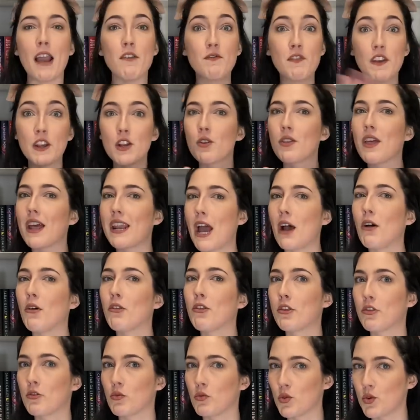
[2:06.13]
figure that
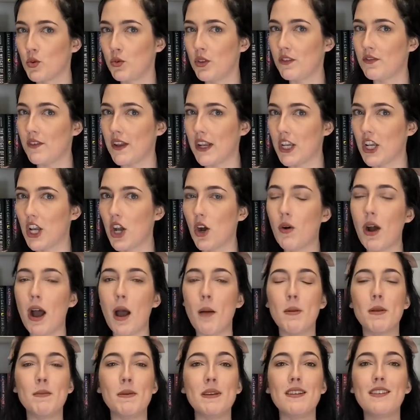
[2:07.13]
out through the video. I'm
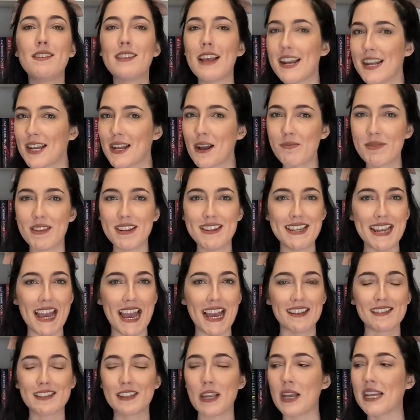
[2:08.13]
gonna be setting up the
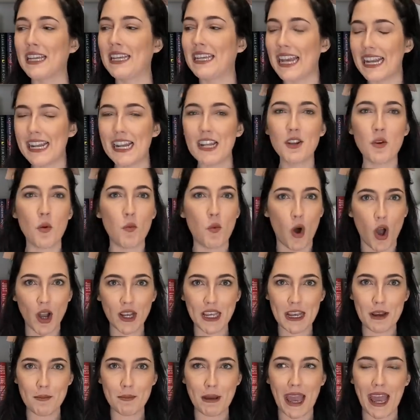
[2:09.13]
desk, getting the
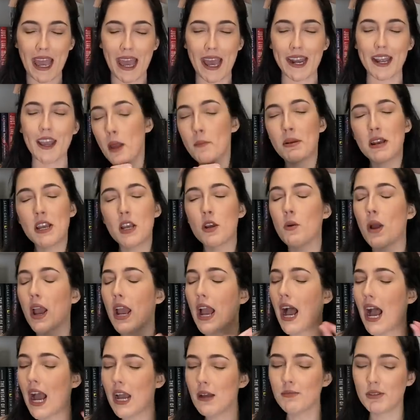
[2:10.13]
walking pad. But
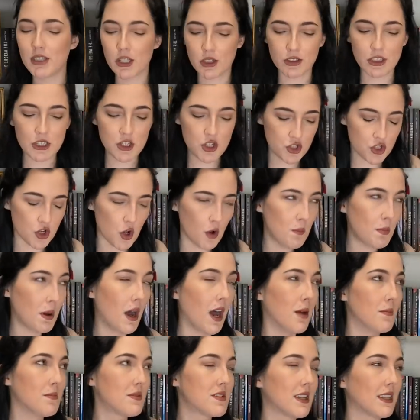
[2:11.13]
anyway, I'm literally so
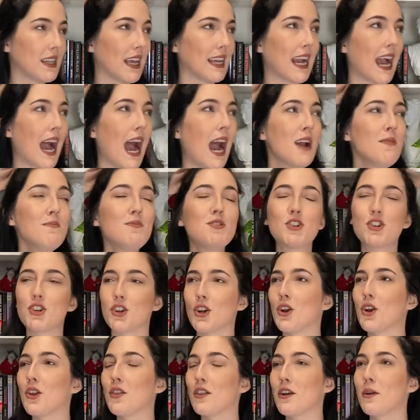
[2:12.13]
pumped. Like, I'm
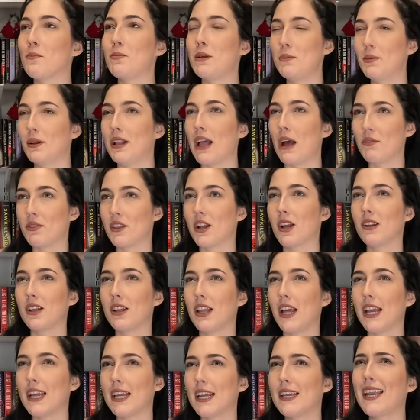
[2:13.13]
sure there are people out there
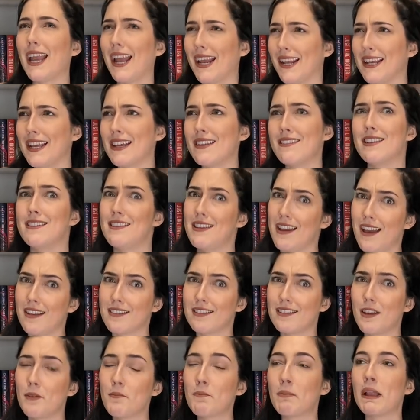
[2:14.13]
like, Katie, it's a
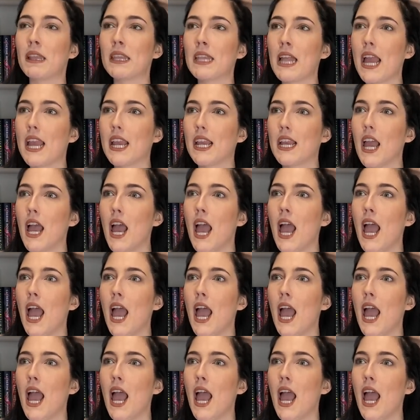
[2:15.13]
desk, but like,